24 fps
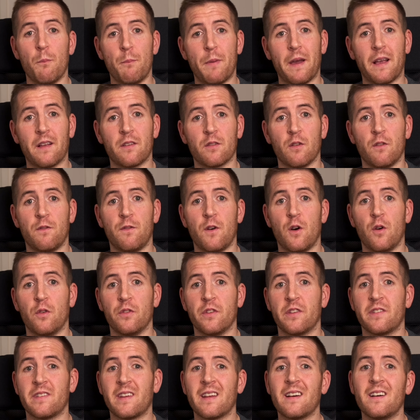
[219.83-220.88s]
Pixel
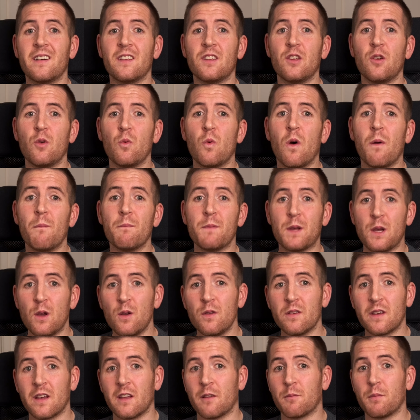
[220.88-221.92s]
phones, telling you what
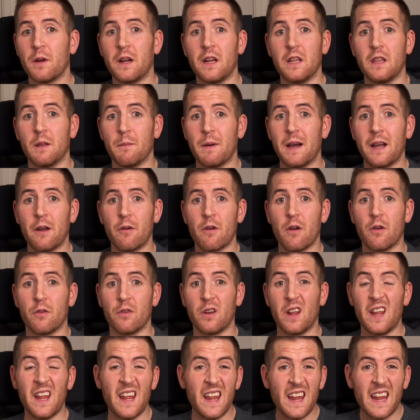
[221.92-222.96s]
music is playing in the background,
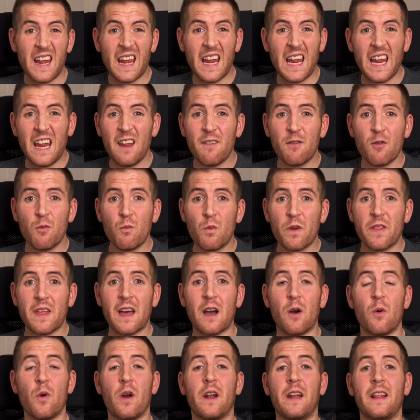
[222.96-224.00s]
even
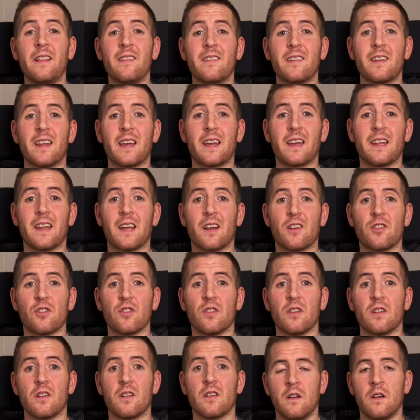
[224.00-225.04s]
without an internet connection.
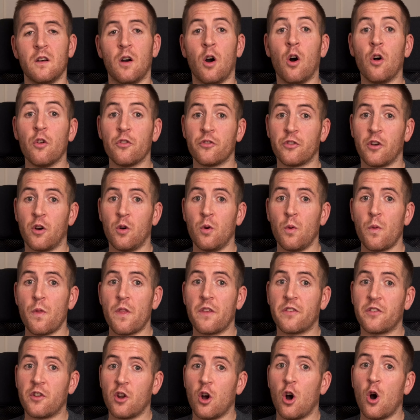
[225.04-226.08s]
Also,
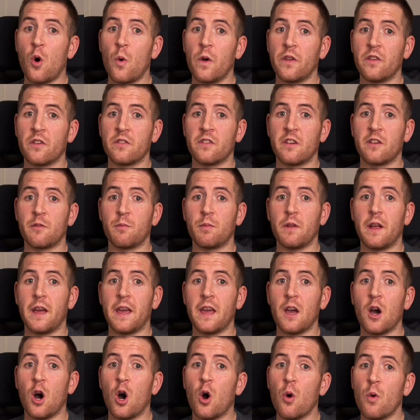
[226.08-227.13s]
there's an always on
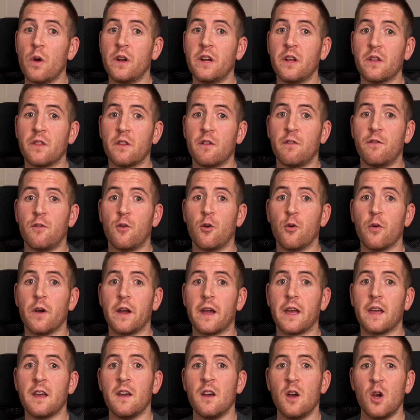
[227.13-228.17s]
display already on the
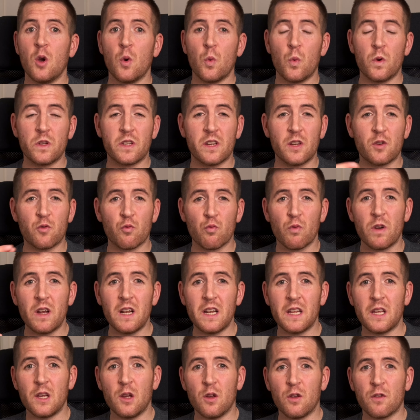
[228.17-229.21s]
4a, which is
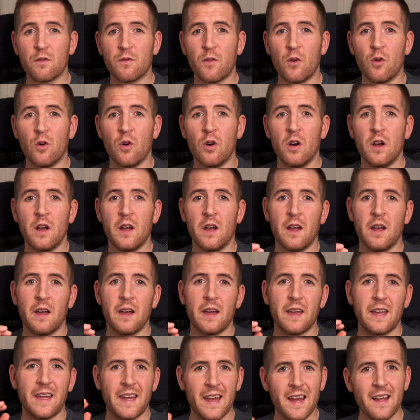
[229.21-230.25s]
really useful.
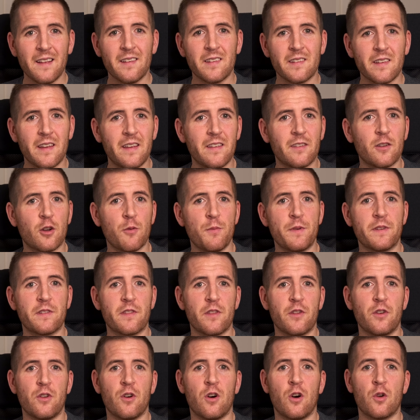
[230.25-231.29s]
Yes, it's coming to
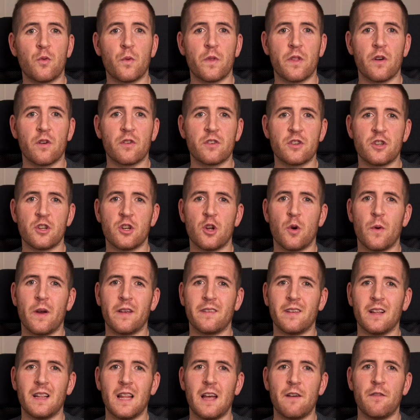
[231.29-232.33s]
the Nord with Oxygen
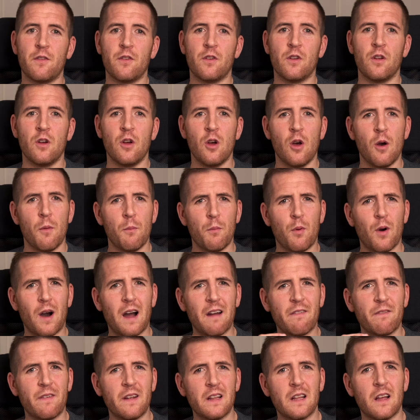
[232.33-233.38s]
OS 11, but I
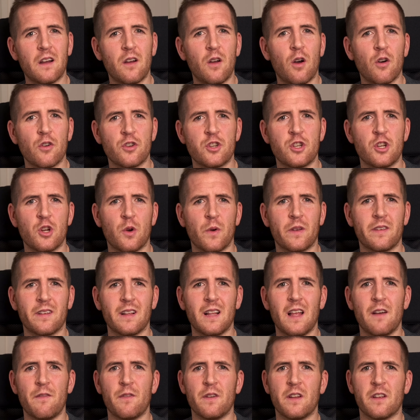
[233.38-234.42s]
feel like Oxygen OS
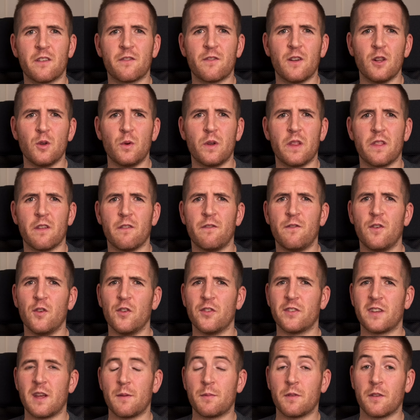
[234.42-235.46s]
11 is following in the
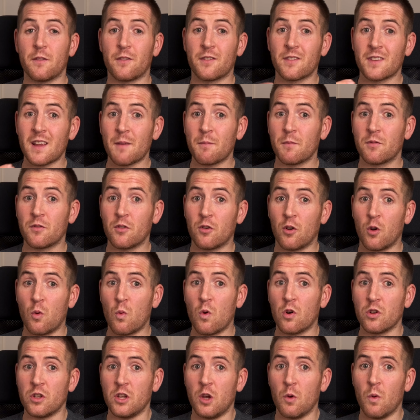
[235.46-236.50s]
footsteps of Samsung
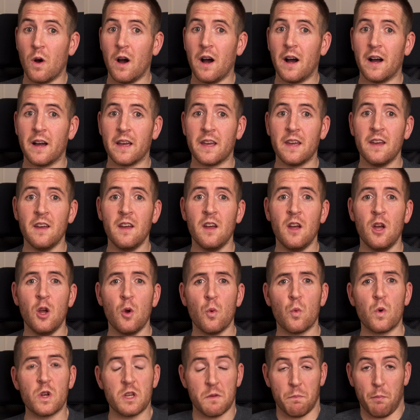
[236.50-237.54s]
One UI,
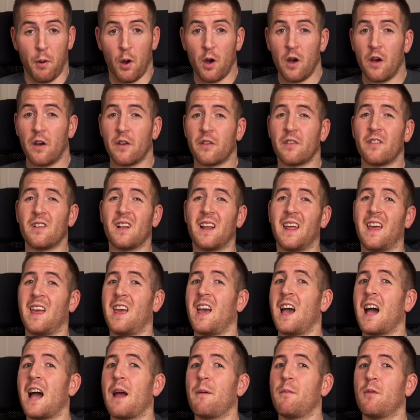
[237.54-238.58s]
which personally
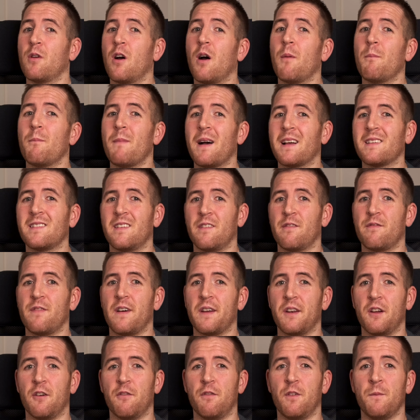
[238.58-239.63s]
I'm not a massive
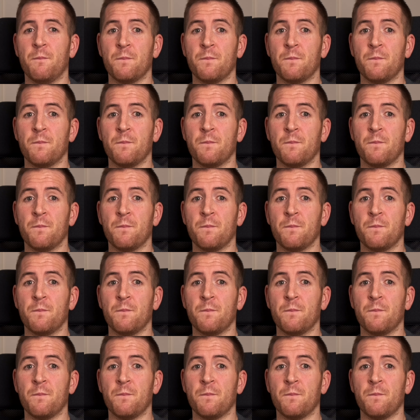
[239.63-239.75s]
fan of.